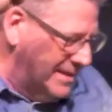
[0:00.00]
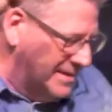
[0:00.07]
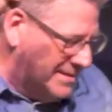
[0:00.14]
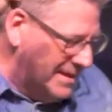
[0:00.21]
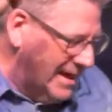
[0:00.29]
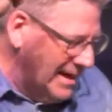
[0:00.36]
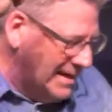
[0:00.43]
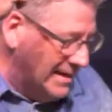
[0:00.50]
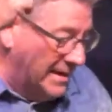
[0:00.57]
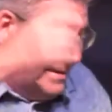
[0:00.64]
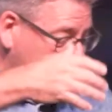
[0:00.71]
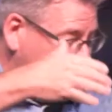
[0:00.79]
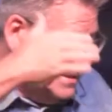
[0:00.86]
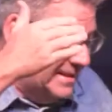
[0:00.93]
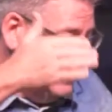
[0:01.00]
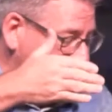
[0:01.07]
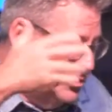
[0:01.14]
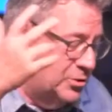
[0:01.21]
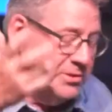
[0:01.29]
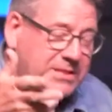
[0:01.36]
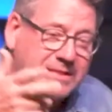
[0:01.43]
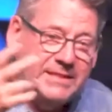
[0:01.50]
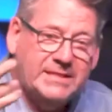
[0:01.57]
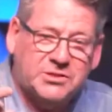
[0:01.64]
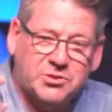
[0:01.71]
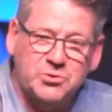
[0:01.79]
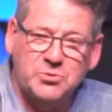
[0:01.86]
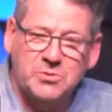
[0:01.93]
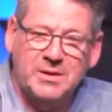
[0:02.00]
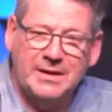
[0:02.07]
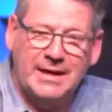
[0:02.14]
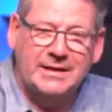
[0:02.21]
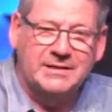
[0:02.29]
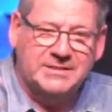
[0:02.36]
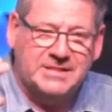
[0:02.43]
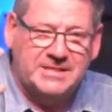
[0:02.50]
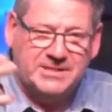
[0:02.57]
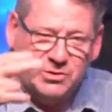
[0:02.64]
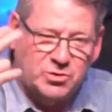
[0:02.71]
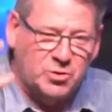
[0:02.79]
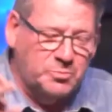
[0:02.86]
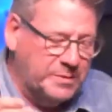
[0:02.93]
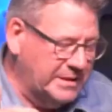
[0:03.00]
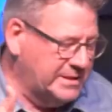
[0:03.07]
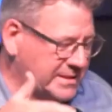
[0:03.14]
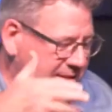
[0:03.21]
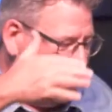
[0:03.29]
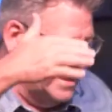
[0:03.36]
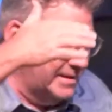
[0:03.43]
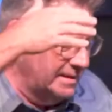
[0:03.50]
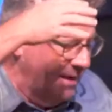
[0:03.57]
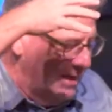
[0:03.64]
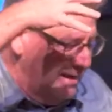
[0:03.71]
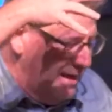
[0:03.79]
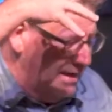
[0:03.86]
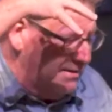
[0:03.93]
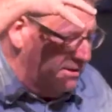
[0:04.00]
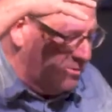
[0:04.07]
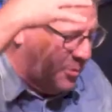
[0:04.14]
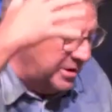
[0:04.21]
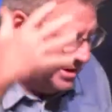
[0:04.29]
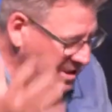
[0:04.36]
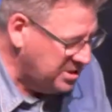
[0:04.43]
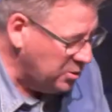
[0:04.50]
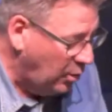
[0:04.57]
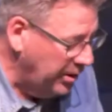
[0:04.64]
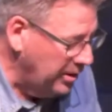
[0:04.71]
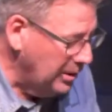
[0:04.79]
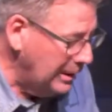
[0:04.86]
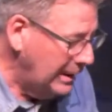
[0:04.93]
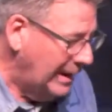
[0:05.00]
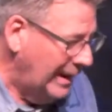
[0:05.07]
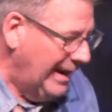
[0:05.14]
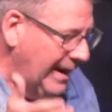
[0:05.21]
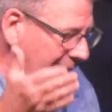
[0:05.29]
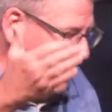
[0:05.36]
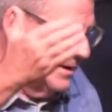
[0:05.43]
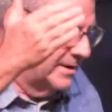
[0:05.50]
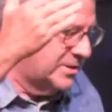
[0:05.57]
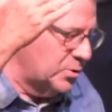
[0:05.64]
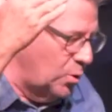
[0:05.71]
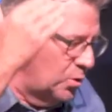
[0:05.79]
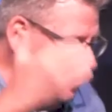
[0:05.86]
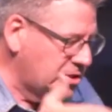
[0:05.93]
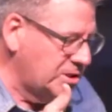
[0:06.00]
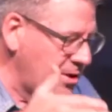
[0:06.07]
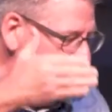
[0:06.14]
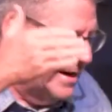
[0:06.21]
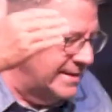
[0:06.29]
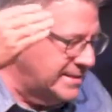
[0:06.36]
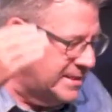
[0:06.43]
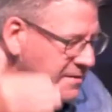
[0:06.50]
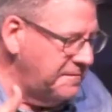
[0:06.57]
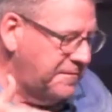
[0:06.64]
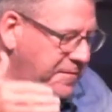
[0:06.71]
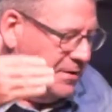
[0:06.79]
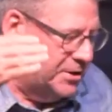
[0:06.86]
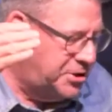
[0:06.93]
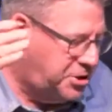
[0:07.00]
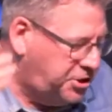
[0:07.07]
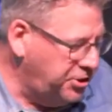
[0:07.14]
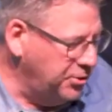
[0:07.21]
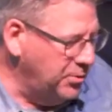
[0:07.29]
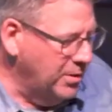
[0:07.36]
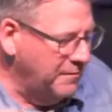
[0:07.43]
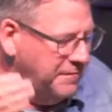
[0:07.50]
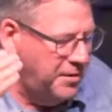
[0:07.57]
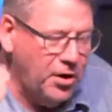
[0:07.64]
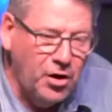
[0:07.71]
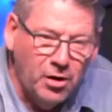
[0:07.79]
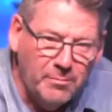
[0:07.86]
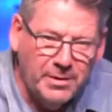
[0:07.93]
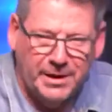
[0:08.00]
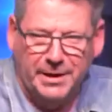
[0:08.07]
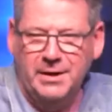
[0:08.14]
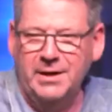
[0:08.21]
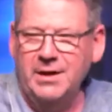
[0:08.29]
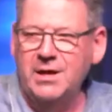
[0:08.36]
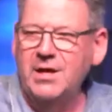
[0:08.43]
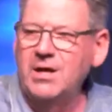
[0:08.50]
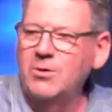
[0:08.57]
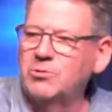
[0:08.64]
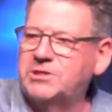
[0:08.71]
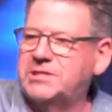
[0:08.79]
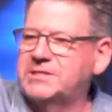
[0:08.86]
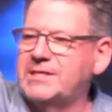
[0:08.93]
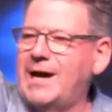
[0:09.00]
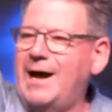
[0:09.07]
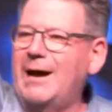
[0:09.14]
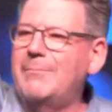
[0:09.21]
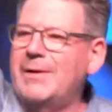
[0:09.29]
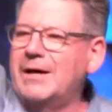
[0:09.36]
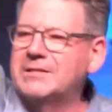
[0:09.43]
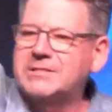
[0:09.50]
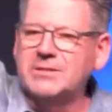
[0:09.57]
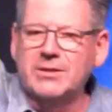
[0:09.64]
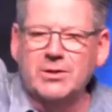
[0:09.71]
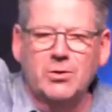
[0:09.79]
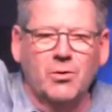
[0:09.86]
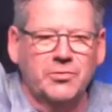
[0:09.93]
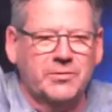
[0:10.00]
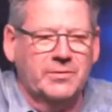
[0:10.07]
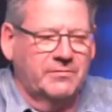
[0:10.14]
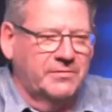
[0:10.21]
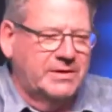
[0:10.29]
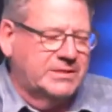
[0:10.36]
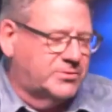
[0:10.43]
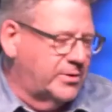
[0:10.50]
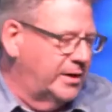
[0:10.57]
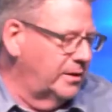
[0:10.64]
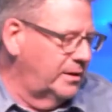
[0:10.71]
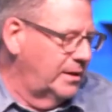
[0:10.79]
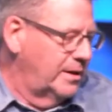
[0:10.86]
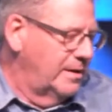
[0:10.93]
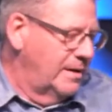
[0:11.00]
it's like, and he, he uses these two analogies, the two pictures, like, like this precious oil, and it's also as if the dew of Hermon which is a high mountain in the north of Israel,